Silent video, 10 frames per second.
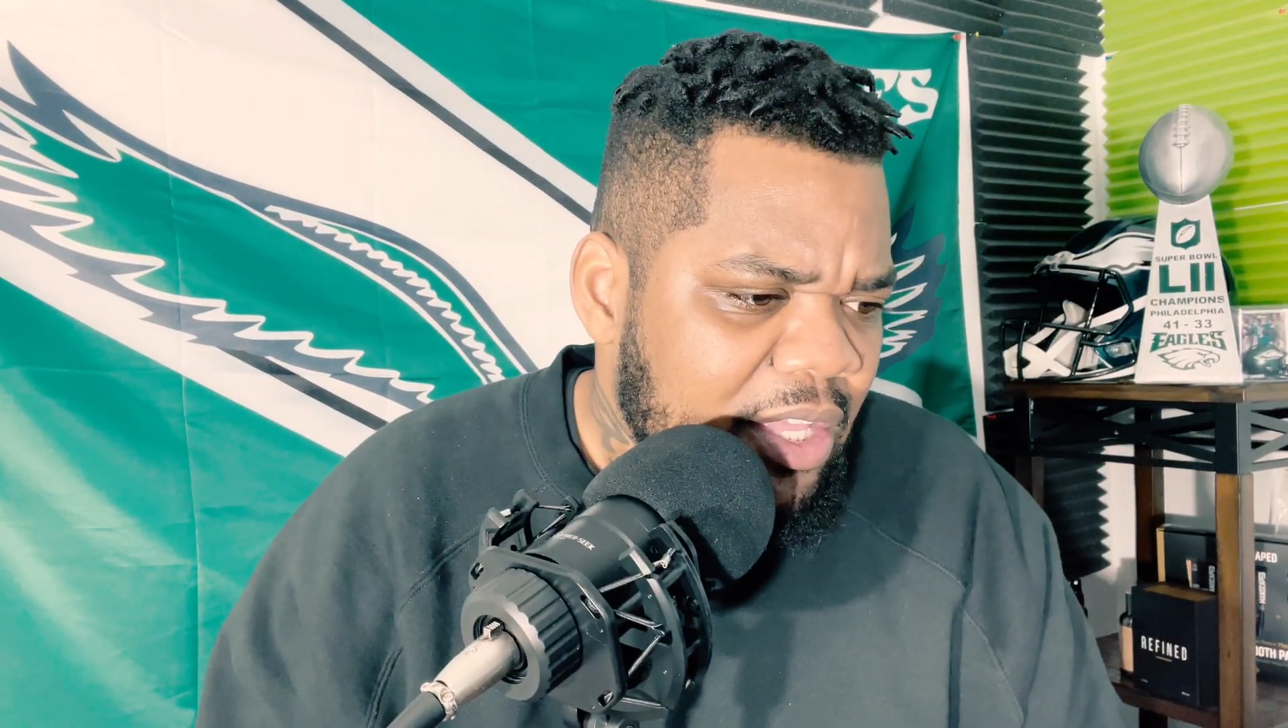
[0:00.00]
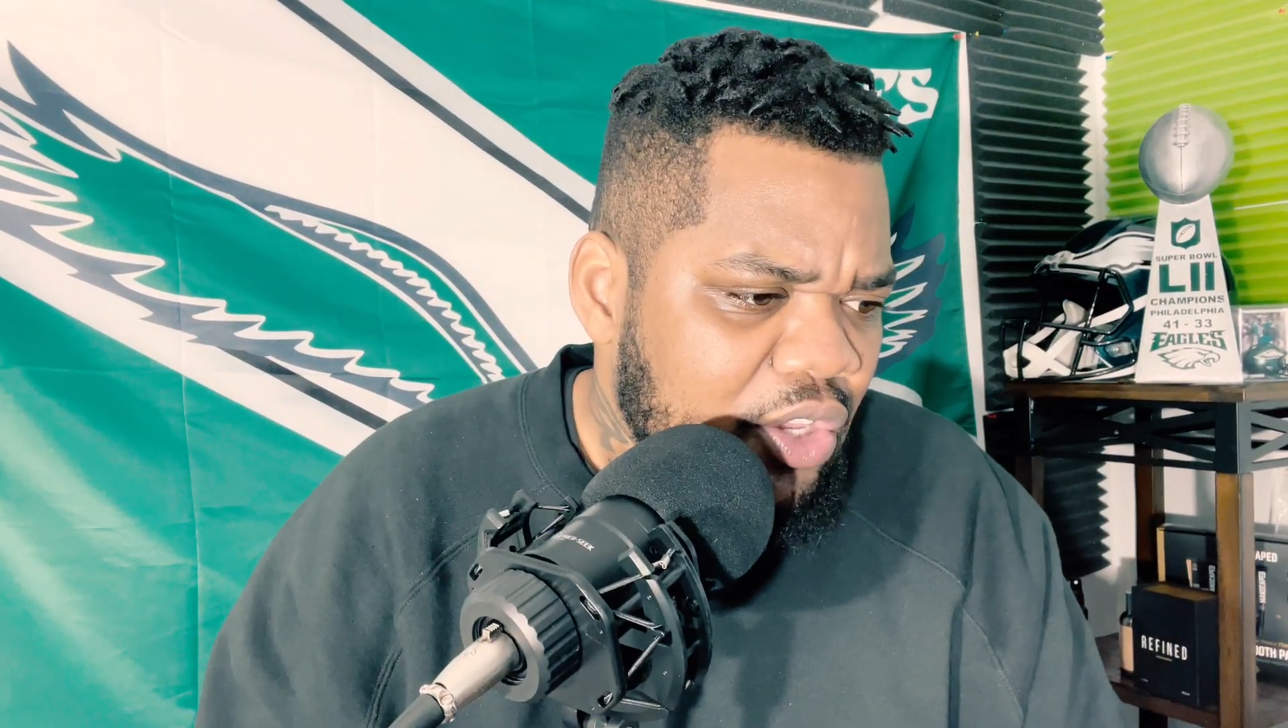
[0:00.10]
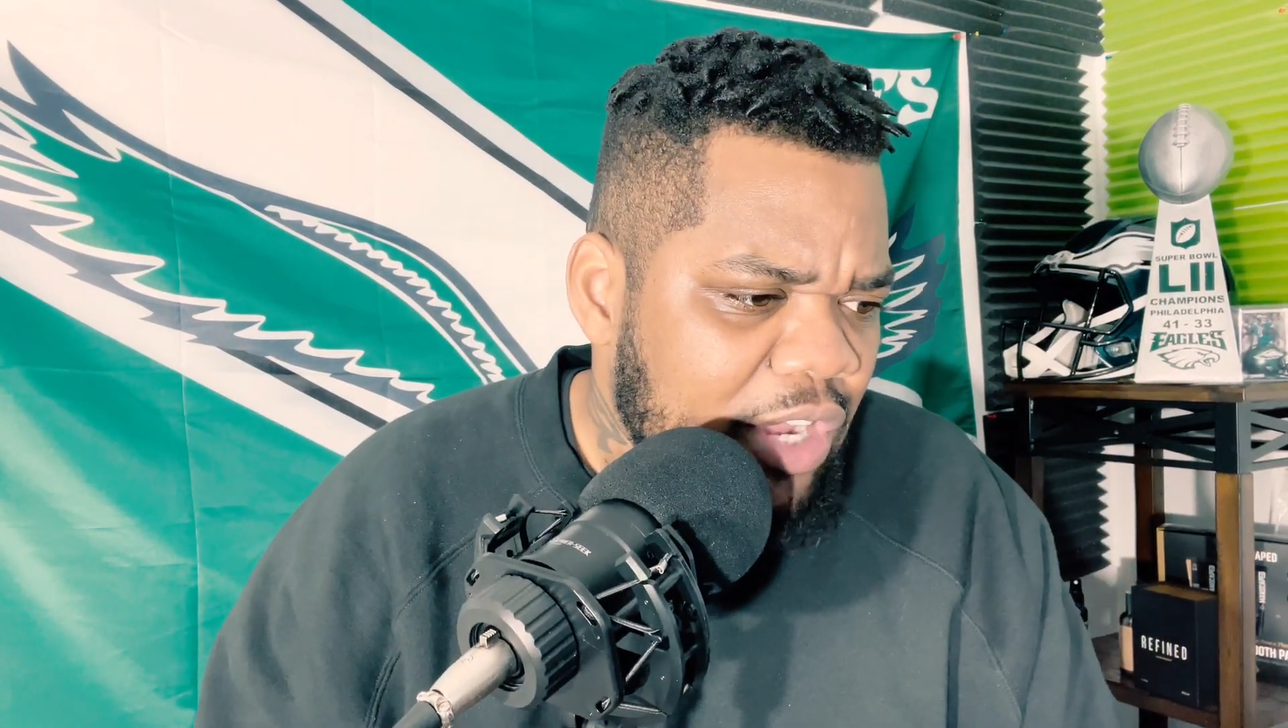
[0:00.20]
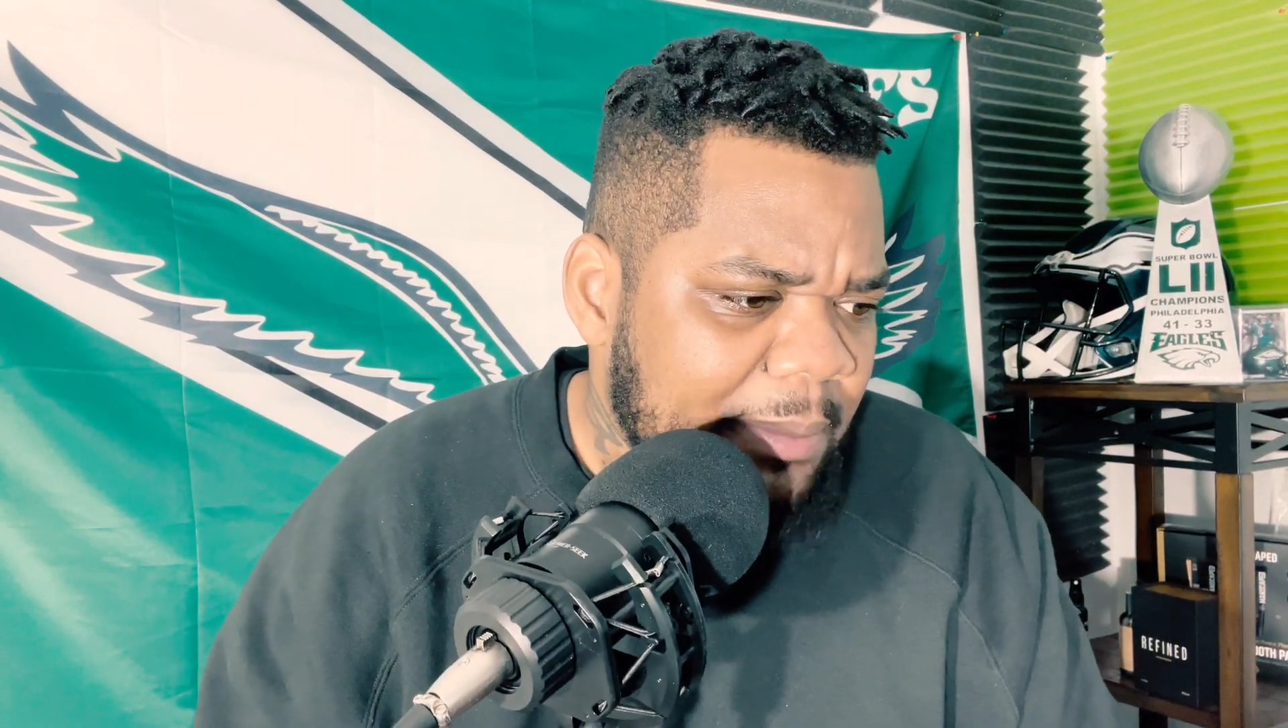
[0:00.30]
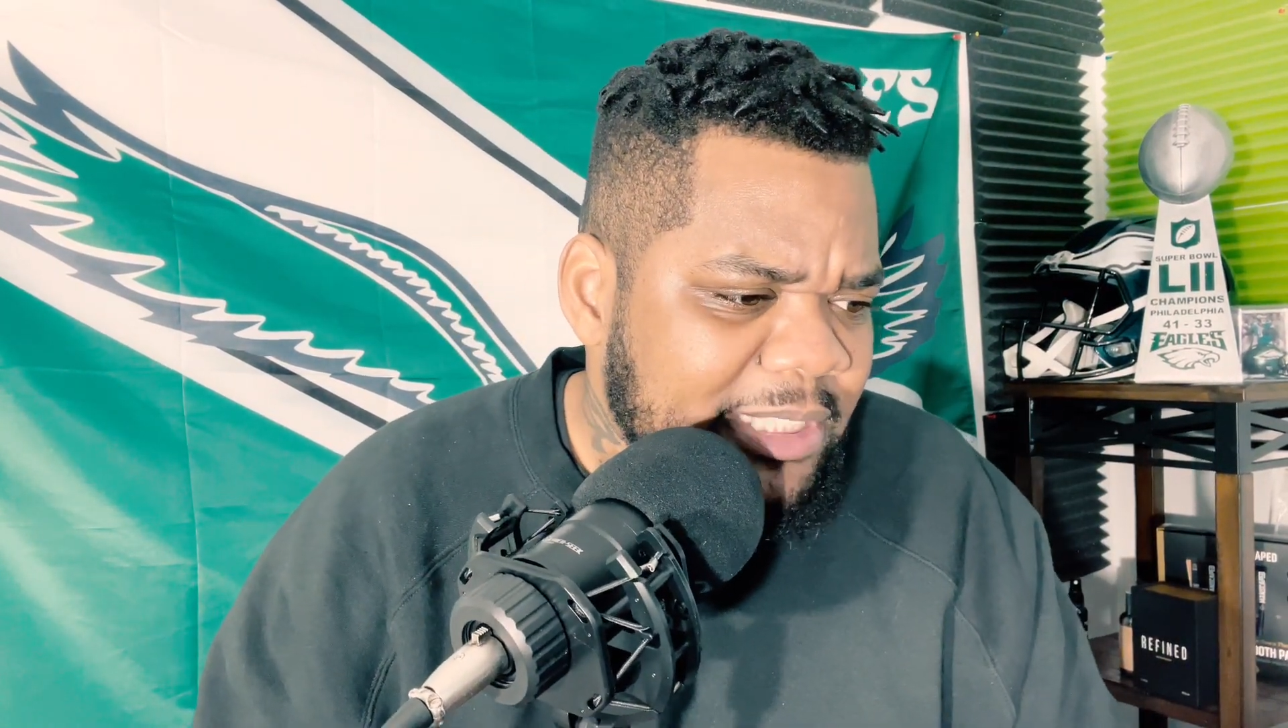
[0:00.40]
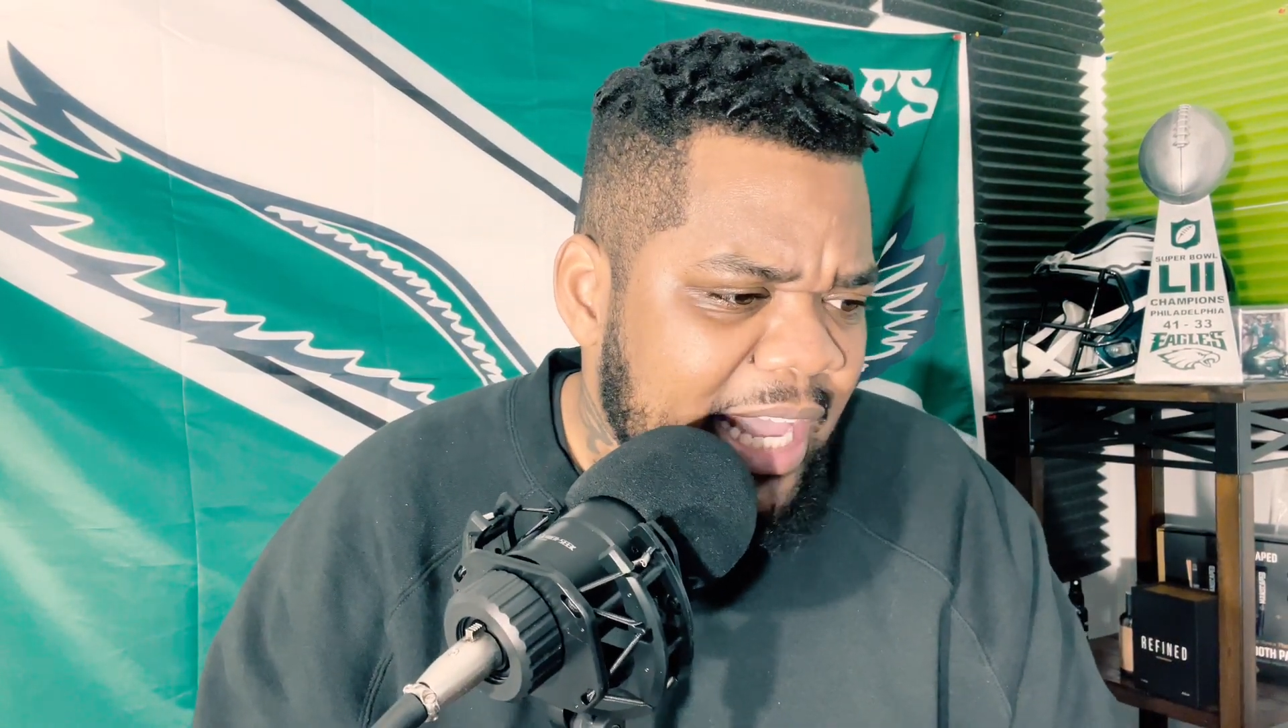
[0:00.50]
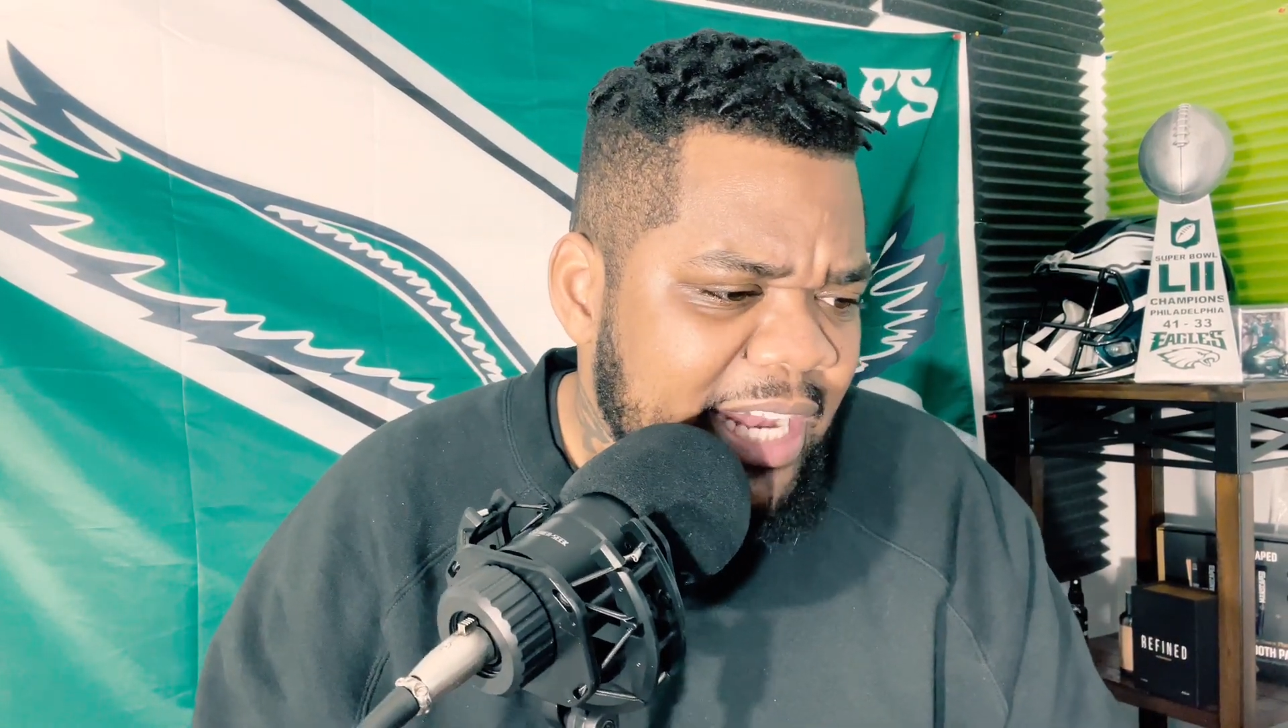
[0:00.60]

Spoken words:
You know what I'm saying?